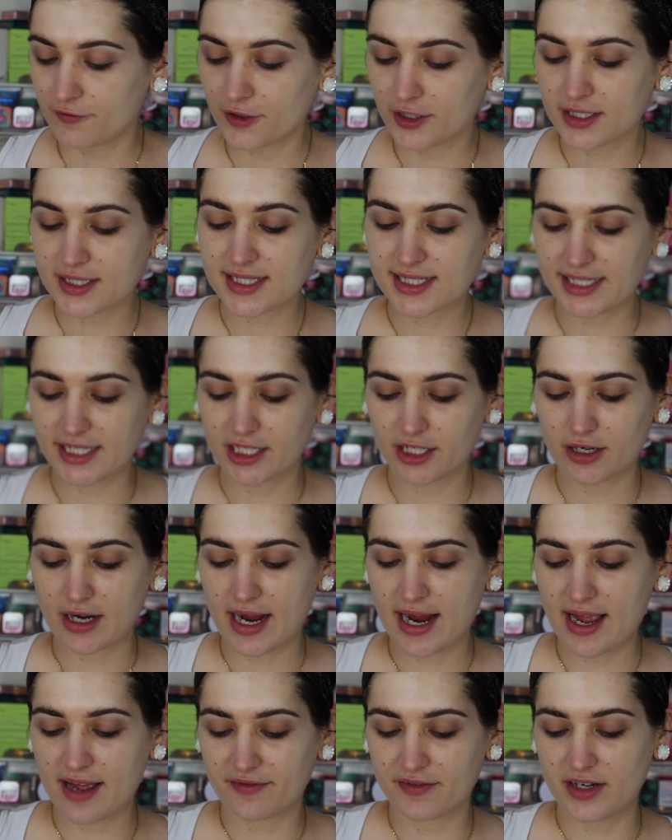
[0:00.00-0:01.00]
For concealer,
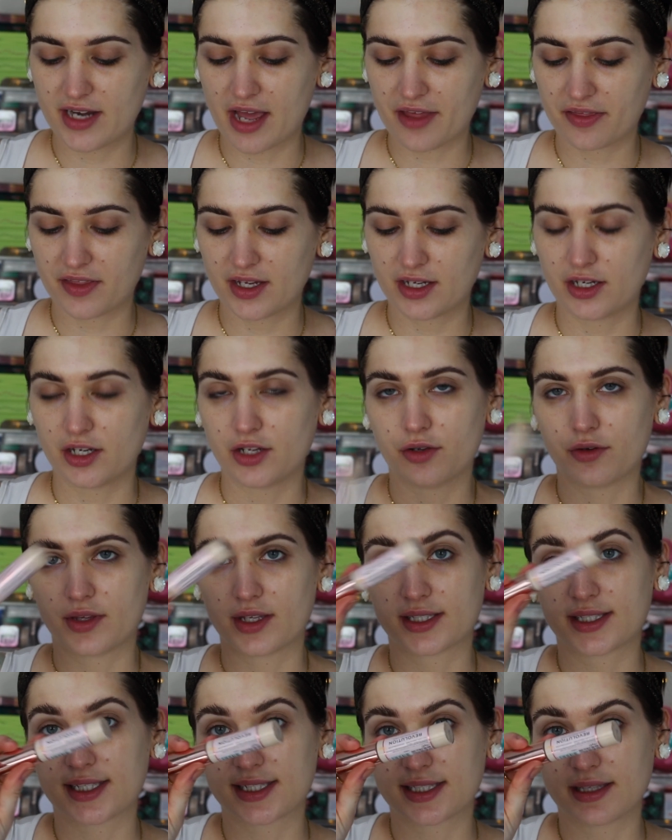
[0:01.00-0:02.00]
I have nothing new.
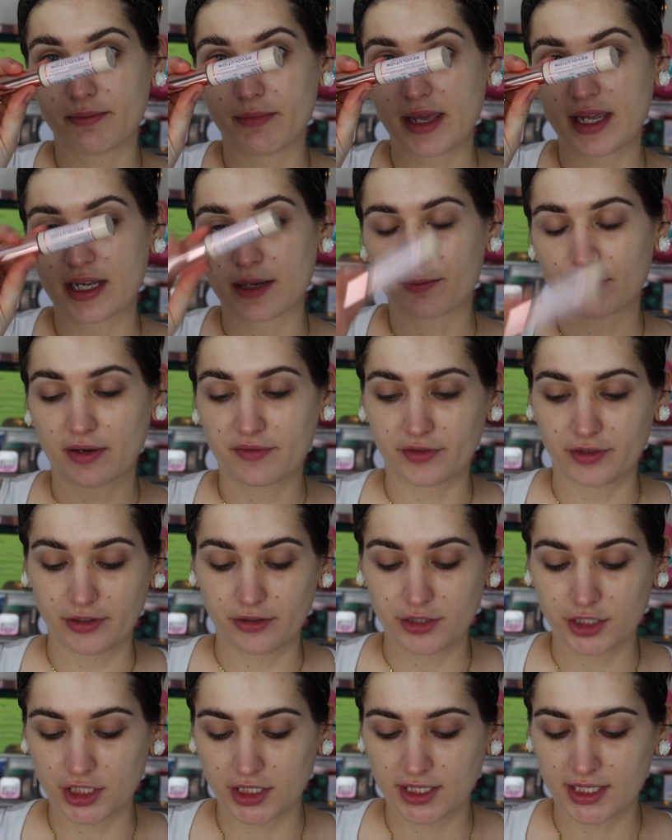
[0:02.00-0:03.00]
This is the Makeup
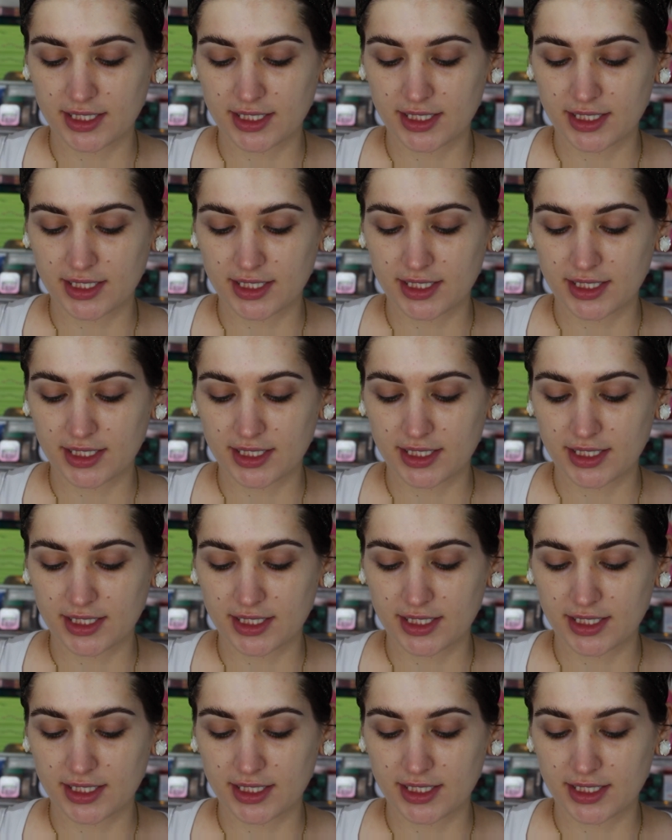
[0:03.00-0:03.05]
Revolution